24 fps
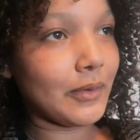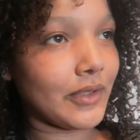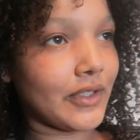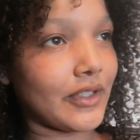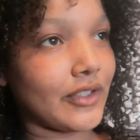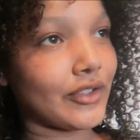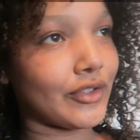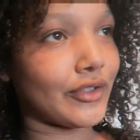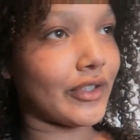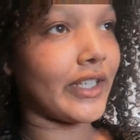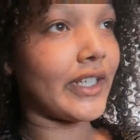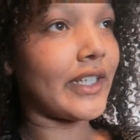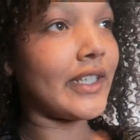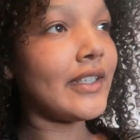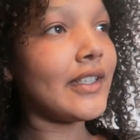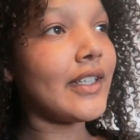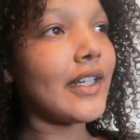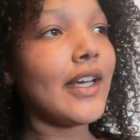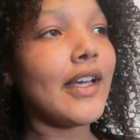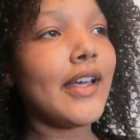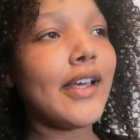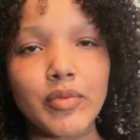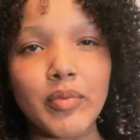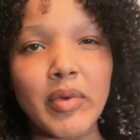which is great.
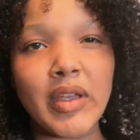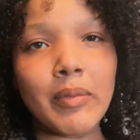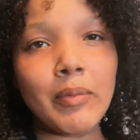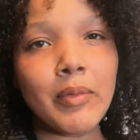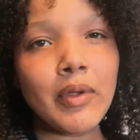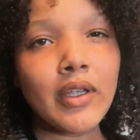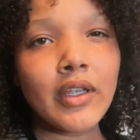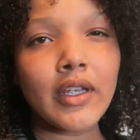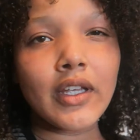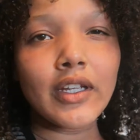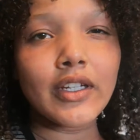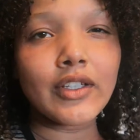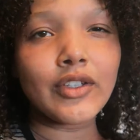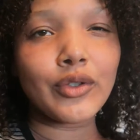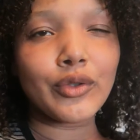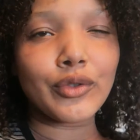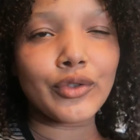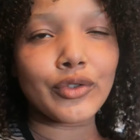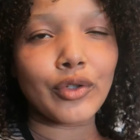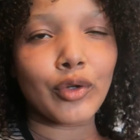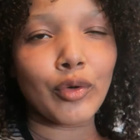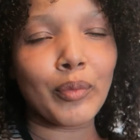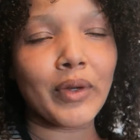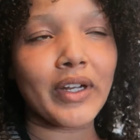She made me do
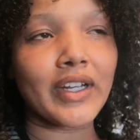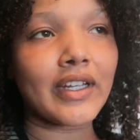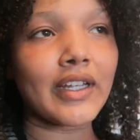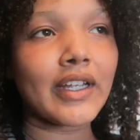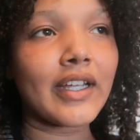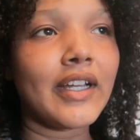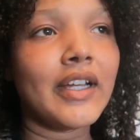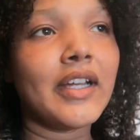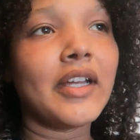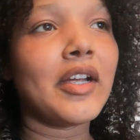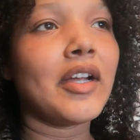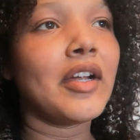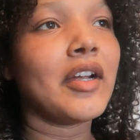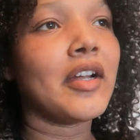so many